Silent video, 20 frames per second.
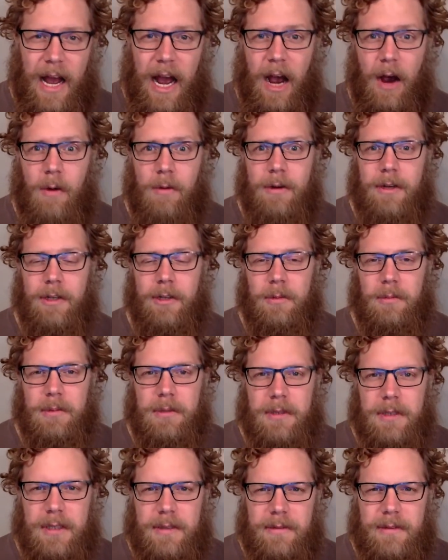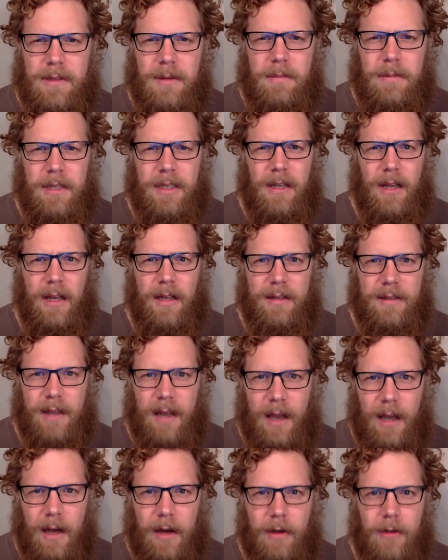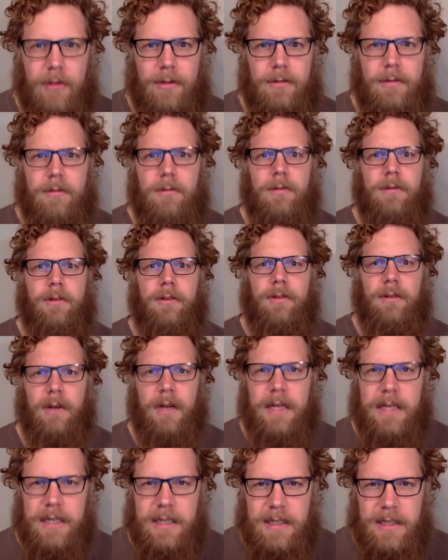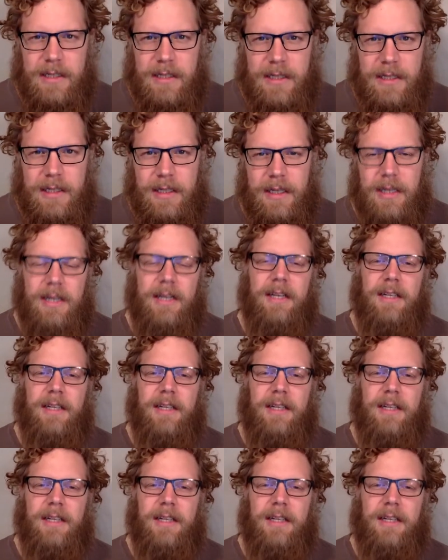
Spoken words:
How can you believe something like that? Are you crazy?